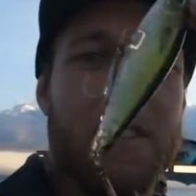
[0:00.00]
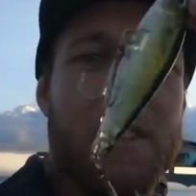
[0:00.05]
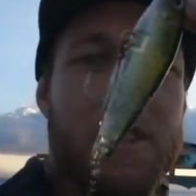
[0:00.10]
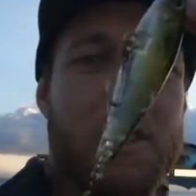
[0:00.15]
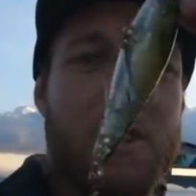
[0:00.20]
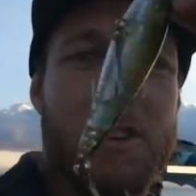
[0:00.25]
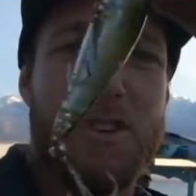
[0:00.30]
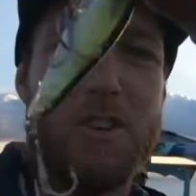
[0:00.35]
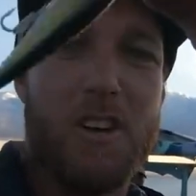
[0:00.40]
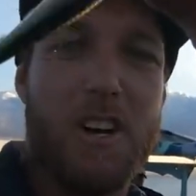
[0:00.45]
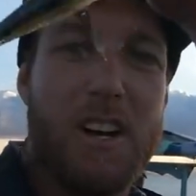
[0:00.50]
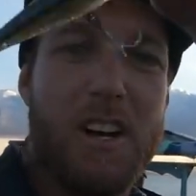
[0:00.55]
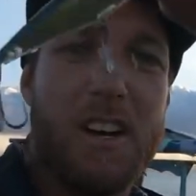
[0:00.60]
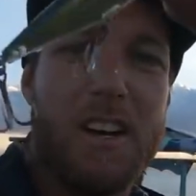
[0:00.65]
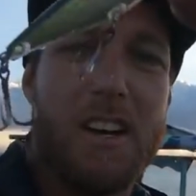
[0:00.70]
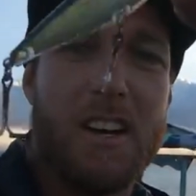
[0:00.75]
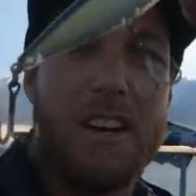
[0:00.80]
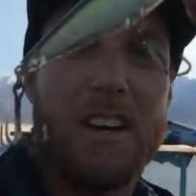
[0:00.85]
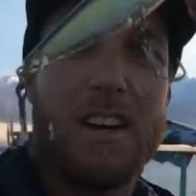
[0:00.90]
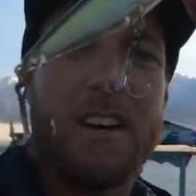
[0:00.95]
for the tuna.
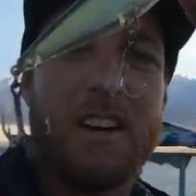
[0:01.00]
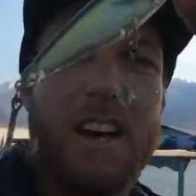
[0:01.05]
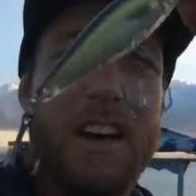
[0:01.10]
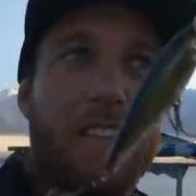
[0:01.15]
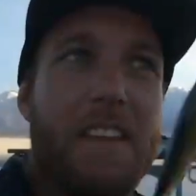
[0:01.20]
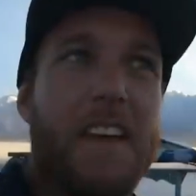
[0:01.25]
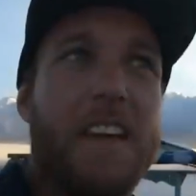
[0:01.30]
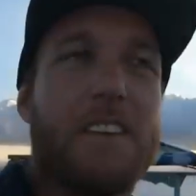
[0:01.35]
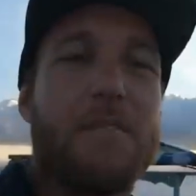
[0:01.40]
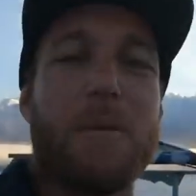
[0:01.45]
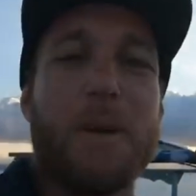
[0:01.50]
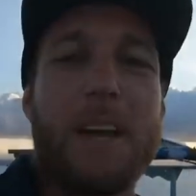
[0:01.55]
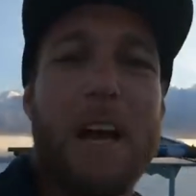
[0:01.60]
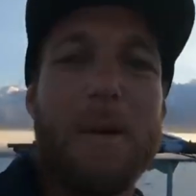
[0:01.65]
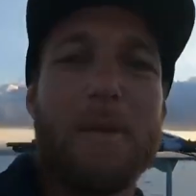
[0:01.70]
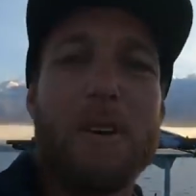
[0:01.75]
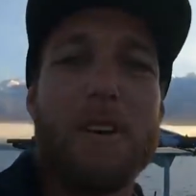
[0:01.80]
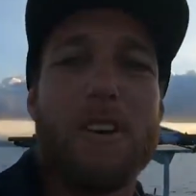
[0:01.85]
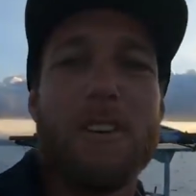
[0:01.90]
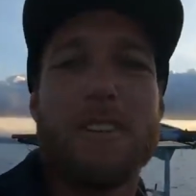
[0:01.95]
And then if we
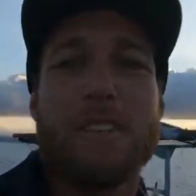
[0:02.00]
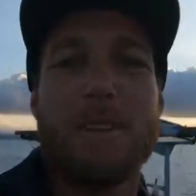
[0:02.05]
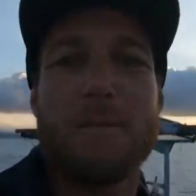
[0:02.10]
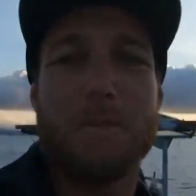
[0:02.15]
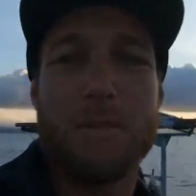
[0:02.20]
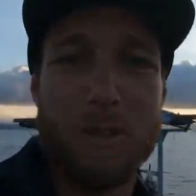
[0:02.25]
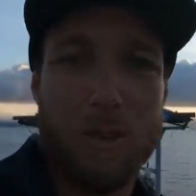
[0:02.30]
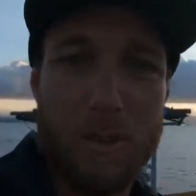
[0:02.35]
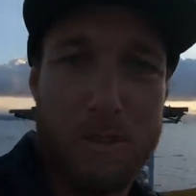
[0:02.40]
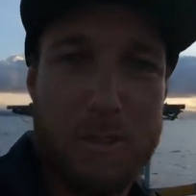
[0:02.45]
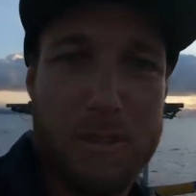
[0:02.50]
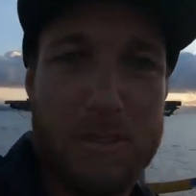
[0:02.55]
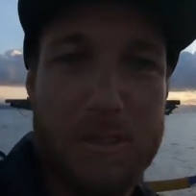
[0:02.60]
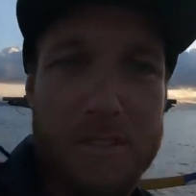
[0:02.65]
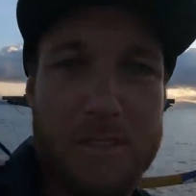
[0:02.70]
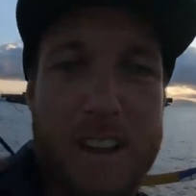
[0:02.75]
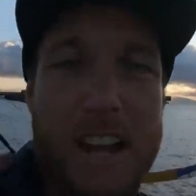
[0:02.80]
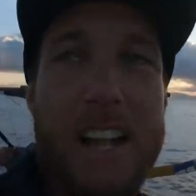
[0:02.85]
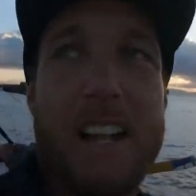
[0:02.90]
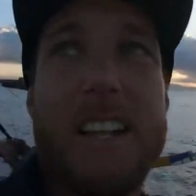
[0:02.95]
come across them schools of
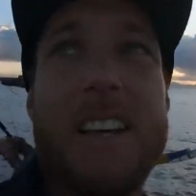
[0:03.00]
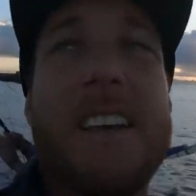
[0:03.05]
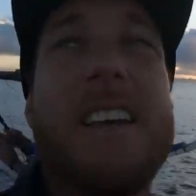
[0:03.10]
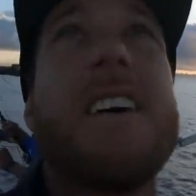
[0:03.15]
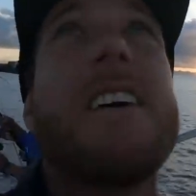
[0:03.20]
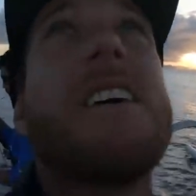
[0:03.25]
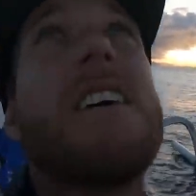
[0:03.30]
trevally,